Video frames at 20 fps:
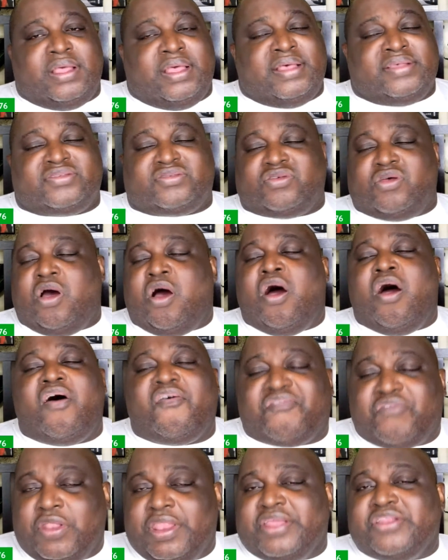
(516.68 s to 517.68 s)
As
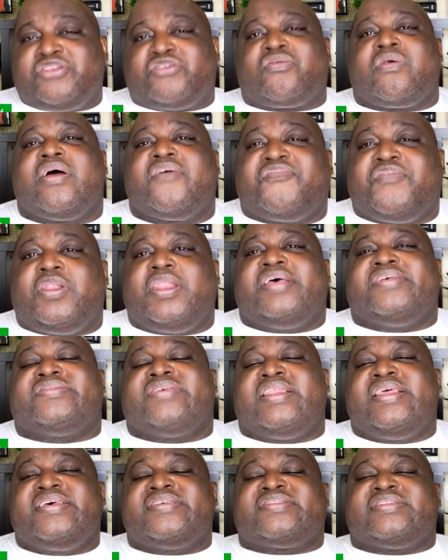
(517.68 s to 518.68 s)
awful and dreadful as
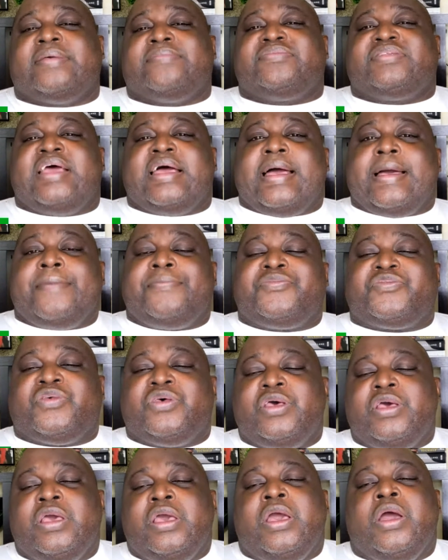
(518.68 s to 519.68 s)
it is sometimes,
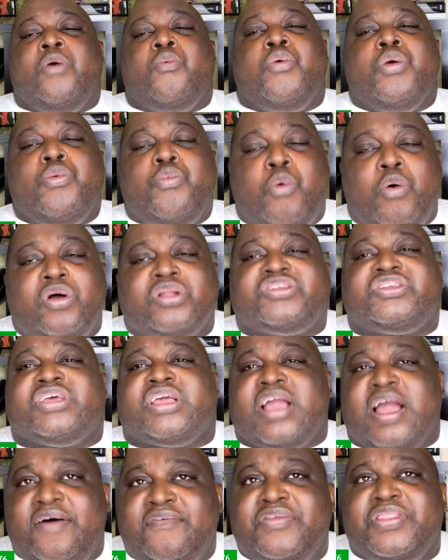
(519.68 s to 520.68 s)
we want to
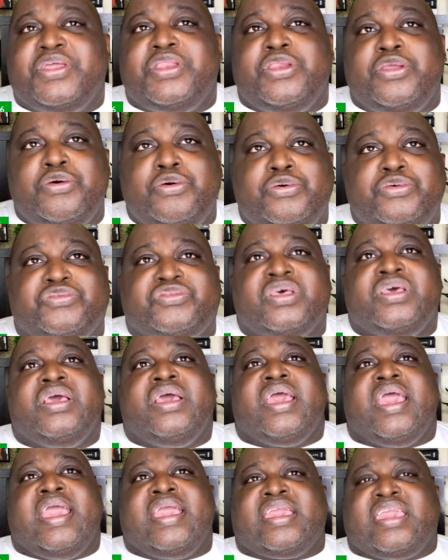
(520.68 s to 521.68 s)
cover the news
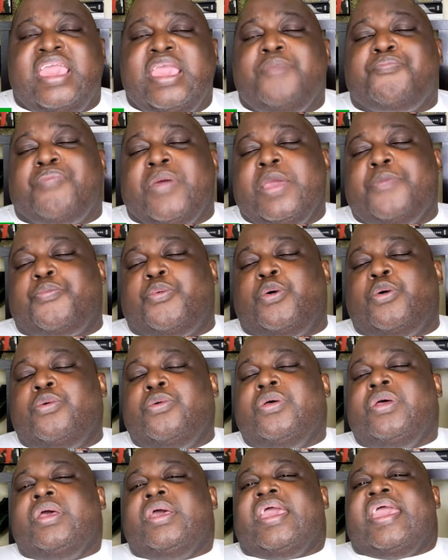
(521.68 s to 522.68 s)
and keep
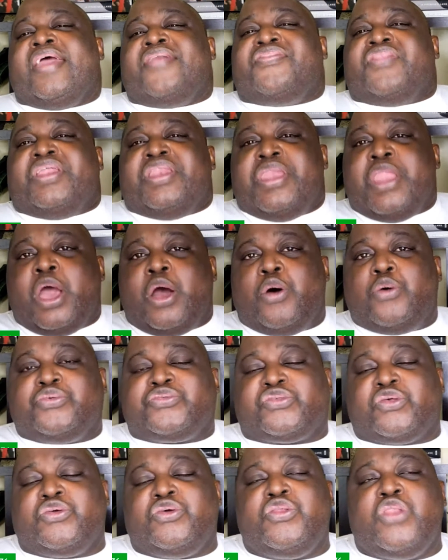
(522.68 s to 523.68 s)
people in the know
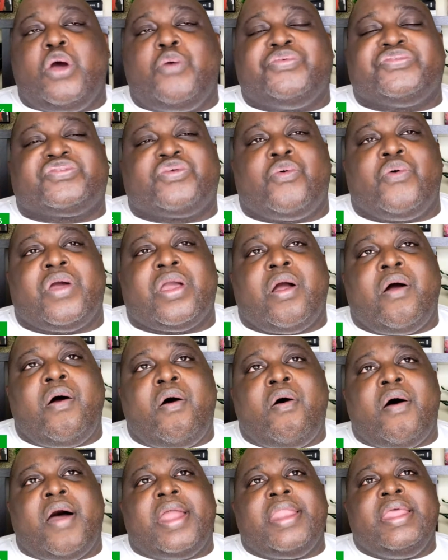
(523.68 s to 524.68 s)
so you know what's going
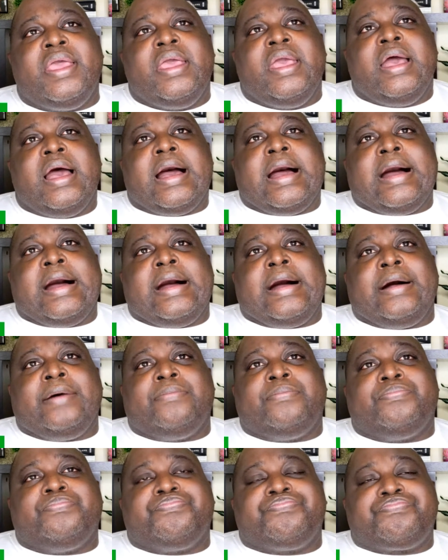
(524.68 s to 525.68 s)
on.
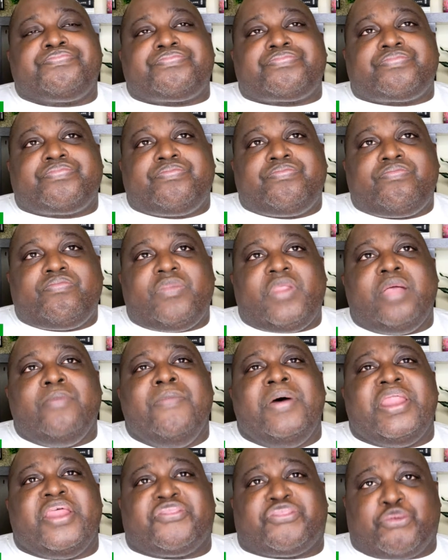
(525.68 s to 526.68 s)

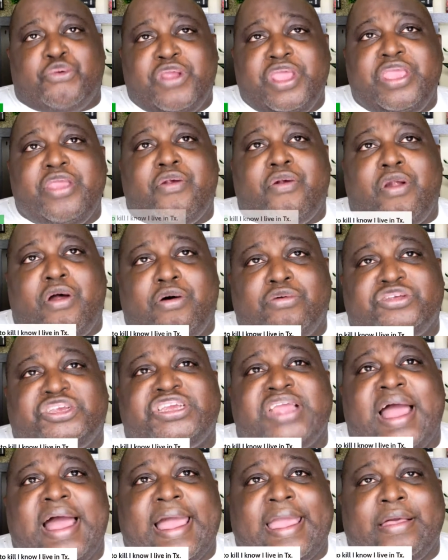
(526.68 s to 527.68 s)
But a 3-year-old
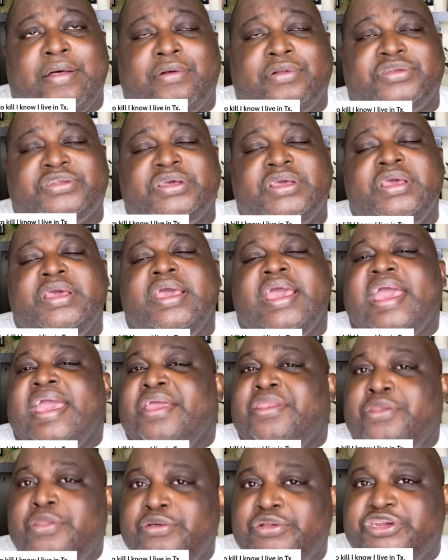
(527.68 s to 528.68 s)
child
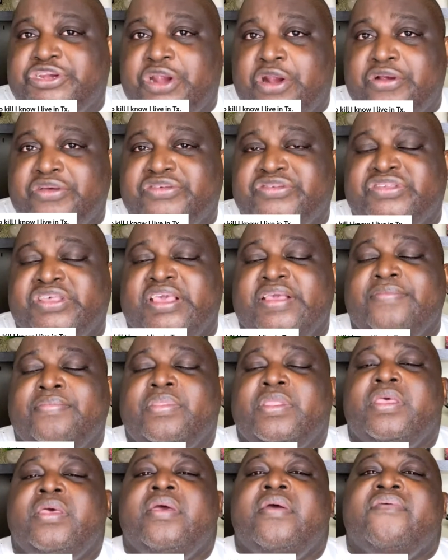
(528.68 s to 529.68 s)
in New Jersey
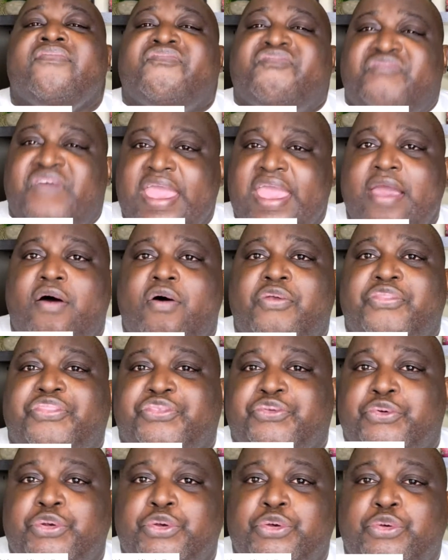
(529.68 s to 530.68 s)
fell
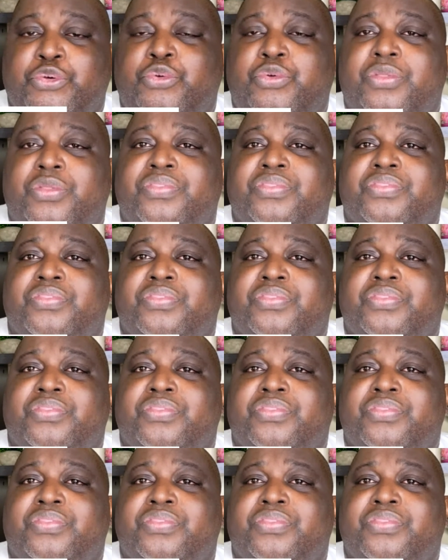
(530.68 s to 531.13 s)
through